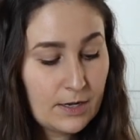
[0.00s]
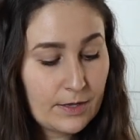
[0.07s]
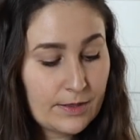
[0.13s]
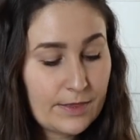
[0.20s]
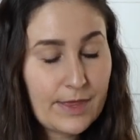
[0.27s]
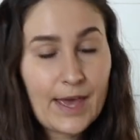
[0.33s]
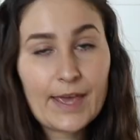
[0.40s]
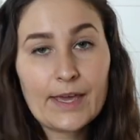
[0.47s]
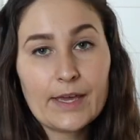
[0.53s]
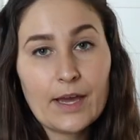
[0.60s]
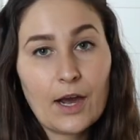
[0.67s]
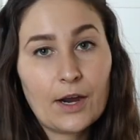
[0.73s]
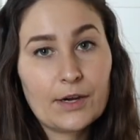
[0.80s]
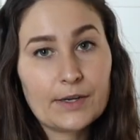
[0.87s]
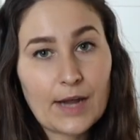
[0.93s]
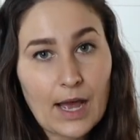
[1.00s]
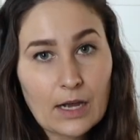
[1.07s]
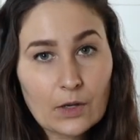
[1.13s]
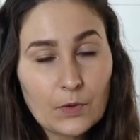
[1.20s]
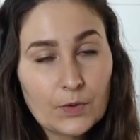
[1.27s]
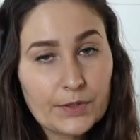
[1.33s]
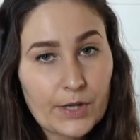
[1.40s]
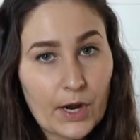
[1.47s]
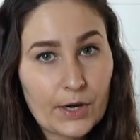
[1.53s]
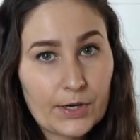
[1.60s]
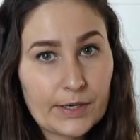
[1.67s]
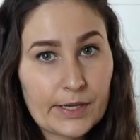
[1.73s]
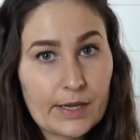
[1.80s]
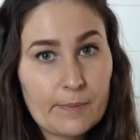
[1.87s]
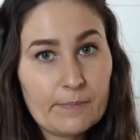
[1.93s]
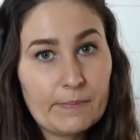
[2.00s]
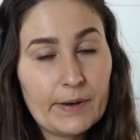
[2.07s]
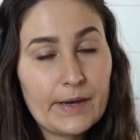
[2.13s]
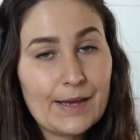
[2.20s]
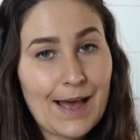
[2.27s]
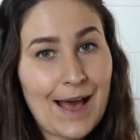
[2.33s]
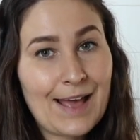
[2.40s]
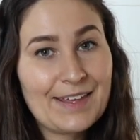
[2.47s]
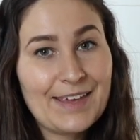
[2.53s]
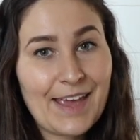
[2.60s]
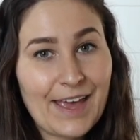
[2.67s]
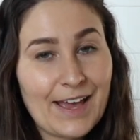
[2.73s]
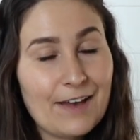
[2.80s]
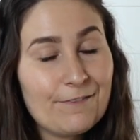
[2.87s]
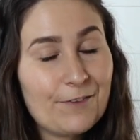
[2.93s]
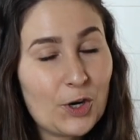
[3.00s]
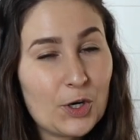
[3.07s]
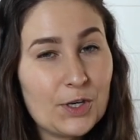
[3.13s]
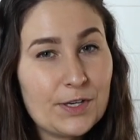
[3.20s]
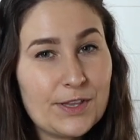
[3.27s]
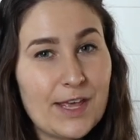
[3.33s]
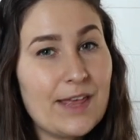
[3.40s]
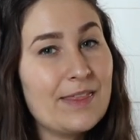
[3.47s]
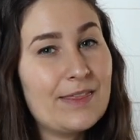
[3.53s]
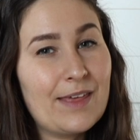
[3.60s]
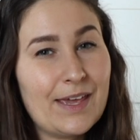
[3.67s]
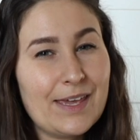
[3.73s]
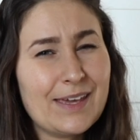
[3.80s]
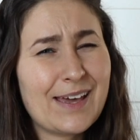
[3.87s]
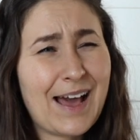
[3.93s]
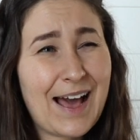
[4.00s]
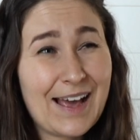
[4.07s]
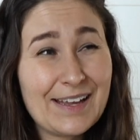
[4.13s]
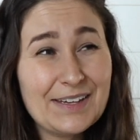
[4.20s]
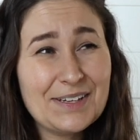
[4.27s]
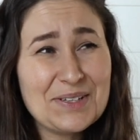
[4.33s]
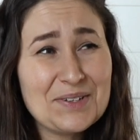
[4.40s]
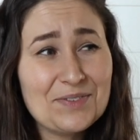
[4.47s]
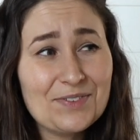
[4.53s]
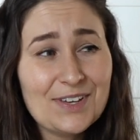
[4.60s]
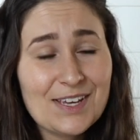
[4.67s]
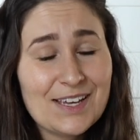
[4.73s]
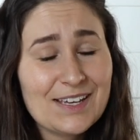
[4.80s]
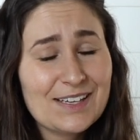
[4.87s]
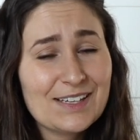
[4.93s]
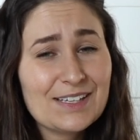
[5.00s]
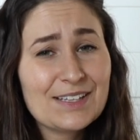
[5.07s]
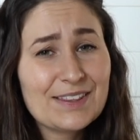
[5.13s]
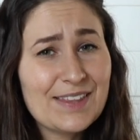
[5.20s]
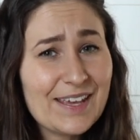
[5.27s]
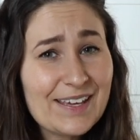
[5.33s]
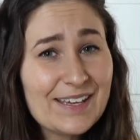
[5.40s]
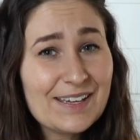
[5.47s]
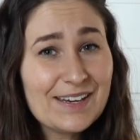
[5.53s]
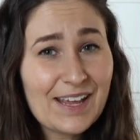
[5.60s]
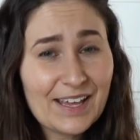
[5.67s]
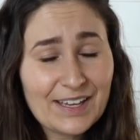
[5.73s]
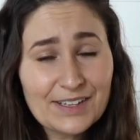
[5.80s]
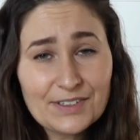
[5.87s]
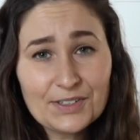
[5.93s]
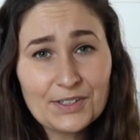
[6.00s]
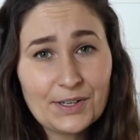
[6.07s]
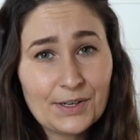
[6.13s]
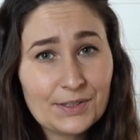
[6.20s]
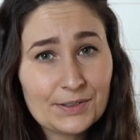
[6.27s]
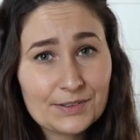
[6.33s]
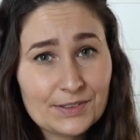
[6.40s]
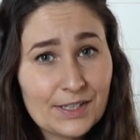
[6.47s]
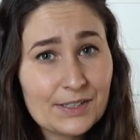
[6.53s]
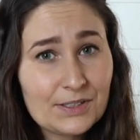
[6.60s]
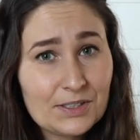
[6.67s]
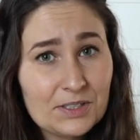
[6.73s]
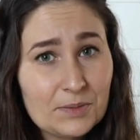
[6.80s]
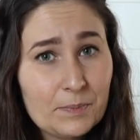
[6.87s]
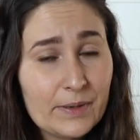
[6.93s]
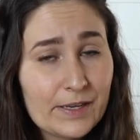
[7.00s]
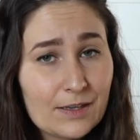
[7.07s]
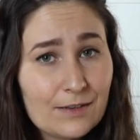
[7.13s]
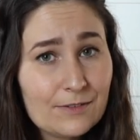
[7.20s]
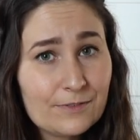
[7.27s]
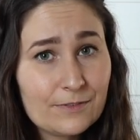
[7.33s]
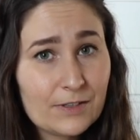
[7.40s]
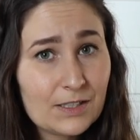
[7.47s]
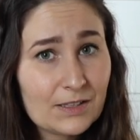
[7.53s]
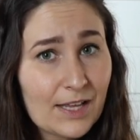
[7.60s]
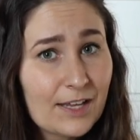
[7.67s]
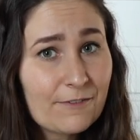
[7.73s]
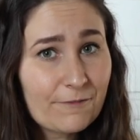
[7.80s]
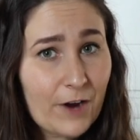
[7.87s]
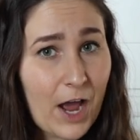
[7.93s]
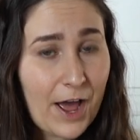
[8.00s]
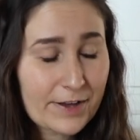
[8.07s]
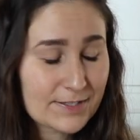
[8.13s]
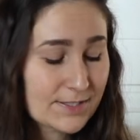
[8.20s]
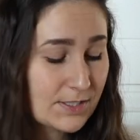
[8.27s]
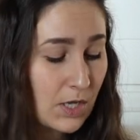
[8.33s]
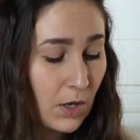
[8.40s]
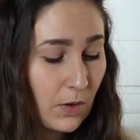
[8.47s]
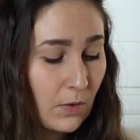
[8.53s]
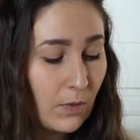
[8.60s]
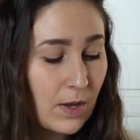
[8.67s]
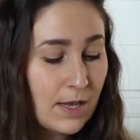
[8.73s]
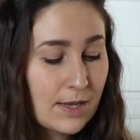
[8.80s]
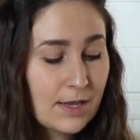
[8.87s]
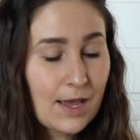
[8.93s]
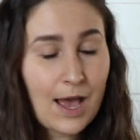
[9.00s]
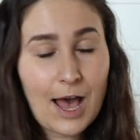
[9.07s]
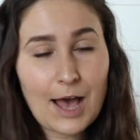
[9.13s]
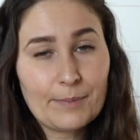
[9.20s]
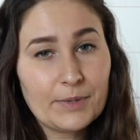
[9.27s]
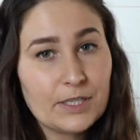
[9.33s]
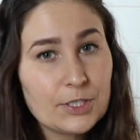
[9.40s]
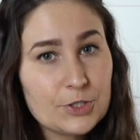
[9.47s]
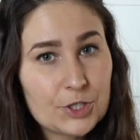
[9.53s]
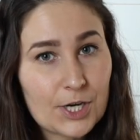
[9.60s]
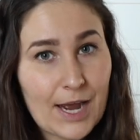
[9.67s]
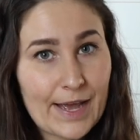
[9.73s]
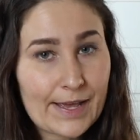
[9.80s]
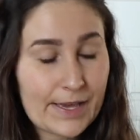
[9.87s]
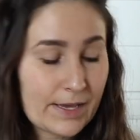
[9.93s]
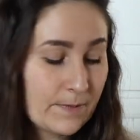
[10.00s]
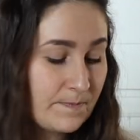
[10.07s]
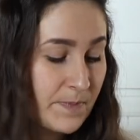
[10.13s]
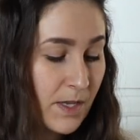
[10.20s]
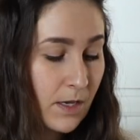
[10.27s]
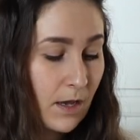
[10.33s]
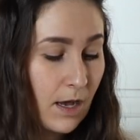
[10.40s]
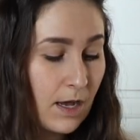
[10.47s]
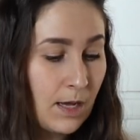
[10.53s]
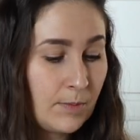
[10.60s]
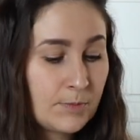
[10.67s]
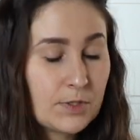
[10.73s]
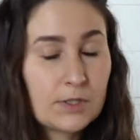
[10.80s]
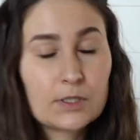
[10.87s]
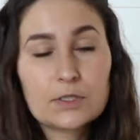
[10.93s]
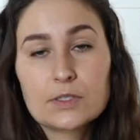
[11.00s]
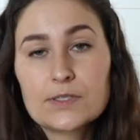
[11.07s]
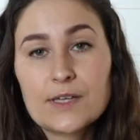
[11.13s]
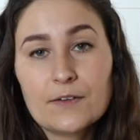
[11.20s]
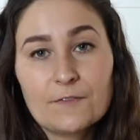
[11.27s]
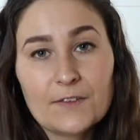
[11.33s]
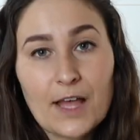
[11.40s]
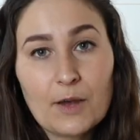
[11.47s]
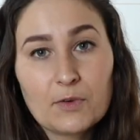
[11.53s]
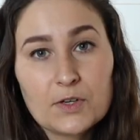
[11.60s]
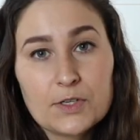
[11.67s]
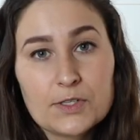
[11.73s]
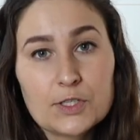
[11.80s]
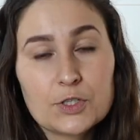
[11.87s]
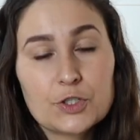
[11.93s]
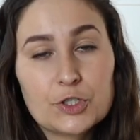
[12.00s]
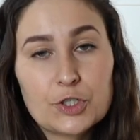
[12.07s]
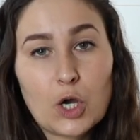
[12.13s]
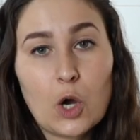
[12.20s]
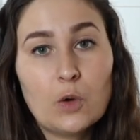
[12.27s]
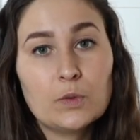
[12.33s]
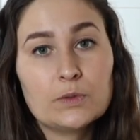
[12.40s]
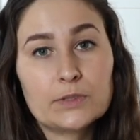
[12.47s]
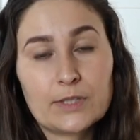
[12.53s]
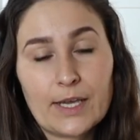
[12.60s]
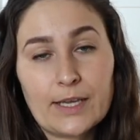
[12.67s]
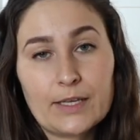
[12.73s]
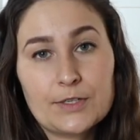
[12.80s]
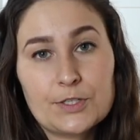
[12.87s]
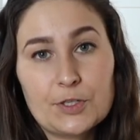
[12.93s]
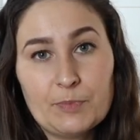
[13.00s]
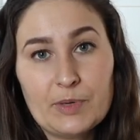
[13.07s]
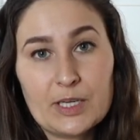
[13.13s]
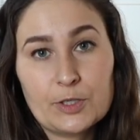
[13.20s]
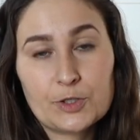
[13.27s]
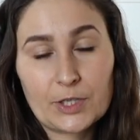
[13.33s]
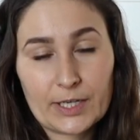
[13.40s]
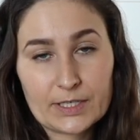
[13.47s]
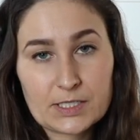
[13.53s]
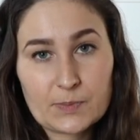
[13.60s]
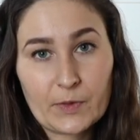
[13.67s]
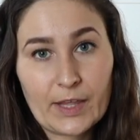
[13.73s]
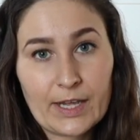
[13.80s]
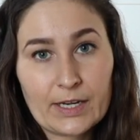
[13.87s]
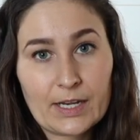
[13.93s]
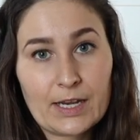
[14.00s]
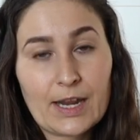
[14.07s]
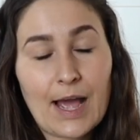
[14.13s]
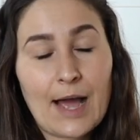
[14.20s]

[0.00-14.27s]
They are not cold hardy but I have heard that they kind of they can handle a little bit of a light frost so I'm going to try it. Um, Sunflowers don't like to be transplanted.